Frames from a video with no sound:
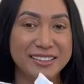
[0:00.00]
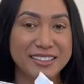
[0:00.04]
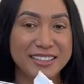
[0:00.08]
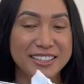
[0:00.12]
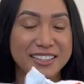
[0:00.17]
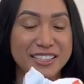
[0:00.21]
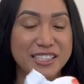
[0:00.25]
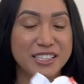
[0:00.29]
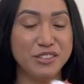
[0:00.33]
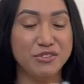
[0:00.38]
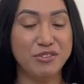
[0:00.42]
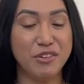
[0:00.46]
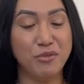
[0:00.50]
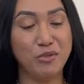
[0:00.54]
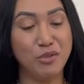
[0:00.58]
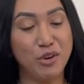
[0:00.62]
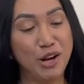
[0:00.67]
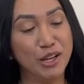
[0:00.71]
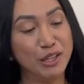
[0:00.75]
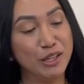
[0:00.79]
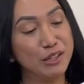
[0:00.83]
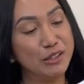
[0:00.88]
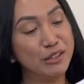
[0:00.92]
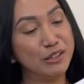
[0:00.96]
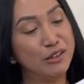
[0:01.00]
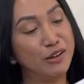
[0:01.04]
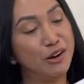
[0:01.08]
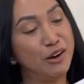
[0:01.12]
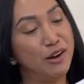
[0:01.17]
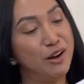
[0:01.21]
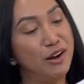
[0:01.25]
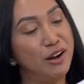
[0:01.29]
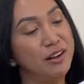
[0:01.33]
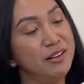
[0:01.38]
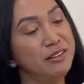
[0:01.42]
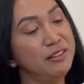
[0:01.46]
This is from
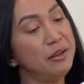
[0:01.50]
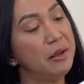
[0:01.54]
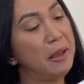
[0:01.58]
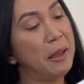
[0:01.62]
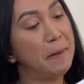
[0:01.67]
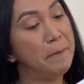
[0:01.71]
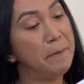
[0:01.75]
Wollongong.